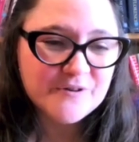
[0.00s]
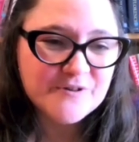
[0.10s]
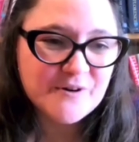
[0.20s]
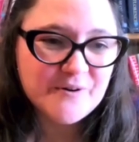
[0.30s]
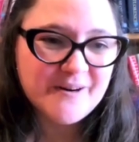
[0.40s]

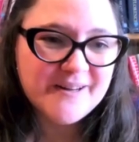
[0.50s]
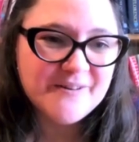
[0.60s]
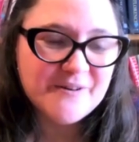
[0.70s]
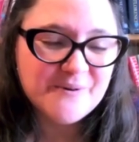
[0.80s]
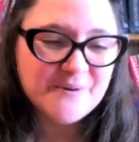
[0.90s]
so I
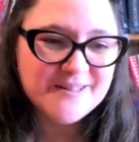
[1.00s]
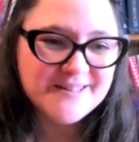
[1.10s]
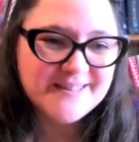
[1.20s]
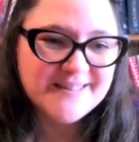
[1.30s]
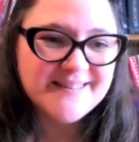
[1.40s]
look forward
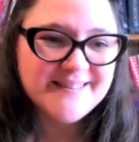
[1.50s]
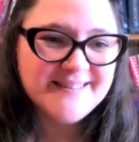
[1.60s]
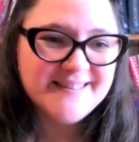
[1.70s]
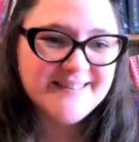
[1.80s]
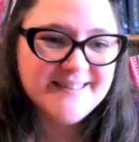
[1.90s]
to
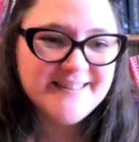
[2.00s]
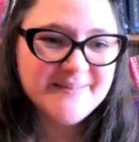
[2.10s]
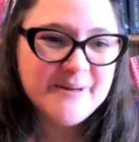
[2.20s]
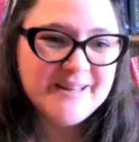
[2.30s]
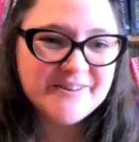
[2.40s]

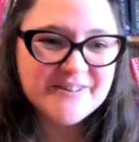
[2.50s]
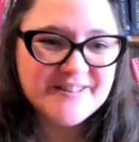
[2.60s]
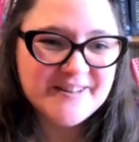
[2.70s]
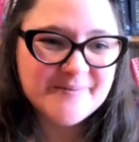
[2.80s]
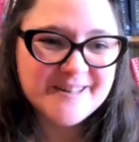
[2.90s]
being there to
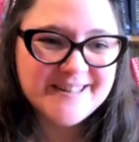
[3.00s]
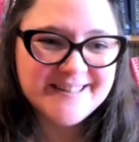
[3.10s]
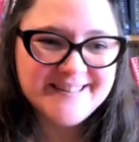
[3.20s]
celebrate.